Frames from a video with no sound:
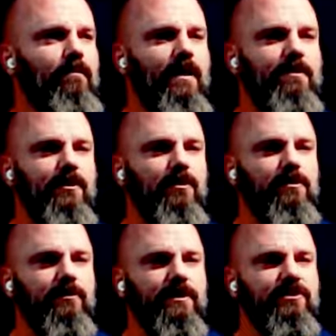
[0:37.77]
maybe
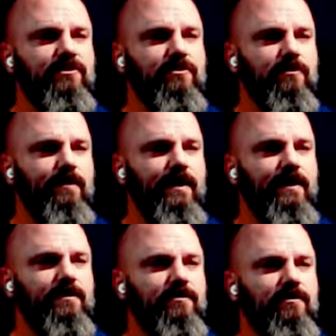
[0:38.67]
newly registered
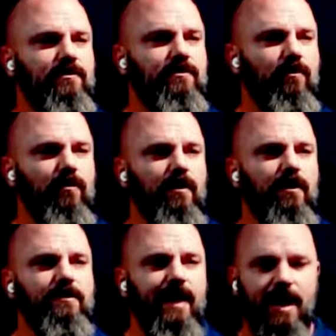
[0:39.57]
domains or
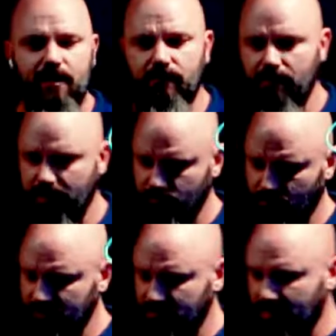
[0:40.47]
uncategorized
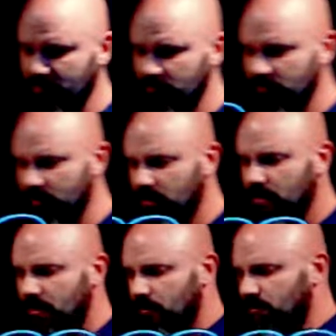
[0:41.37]
websites.
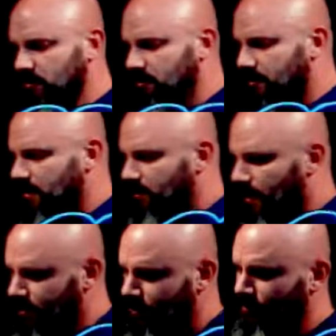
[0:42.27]
And we started thinking
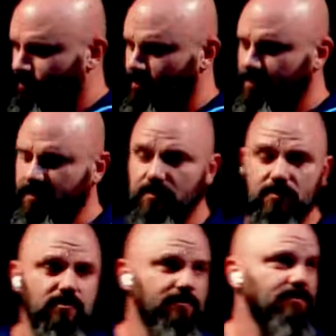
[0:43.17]
about this from a
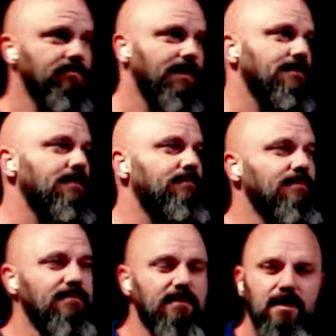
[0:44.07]
user perspective.
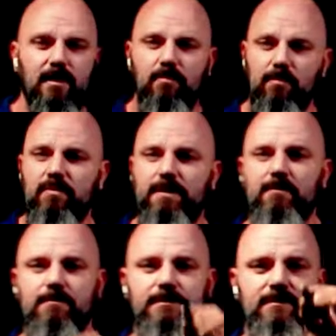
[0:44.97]
We want to be
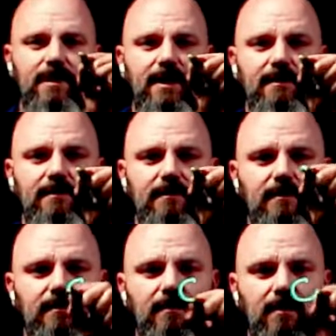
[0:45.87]
able to protect
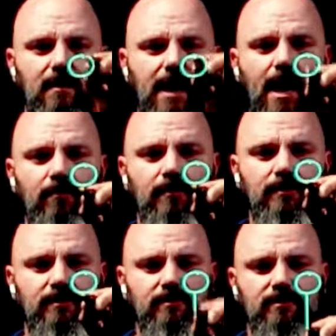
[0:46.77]
our
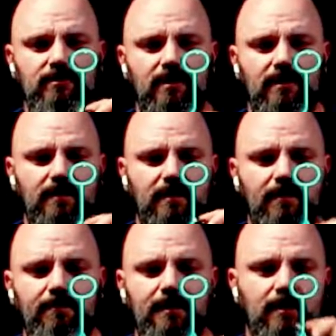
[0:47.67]
users on the
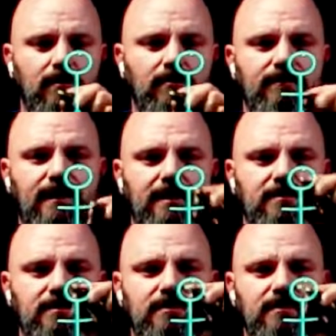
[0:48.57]
company owned
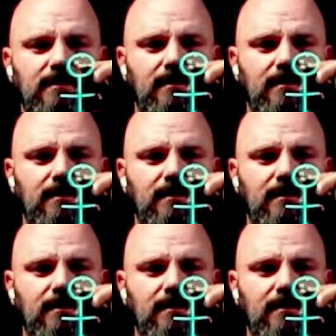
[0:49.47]
devices.